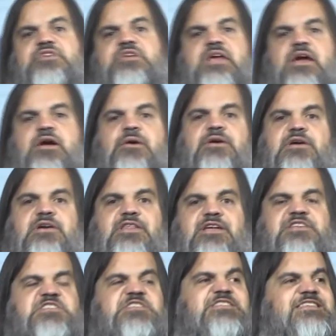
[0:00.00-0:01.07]
in an area
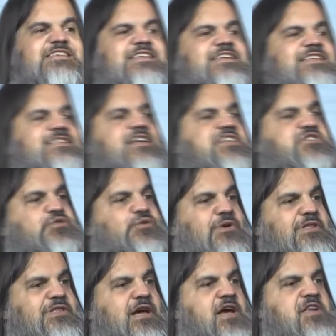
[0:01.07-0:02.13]
that is
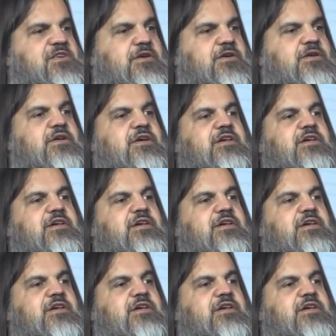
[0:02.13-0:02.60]
deindustrializing,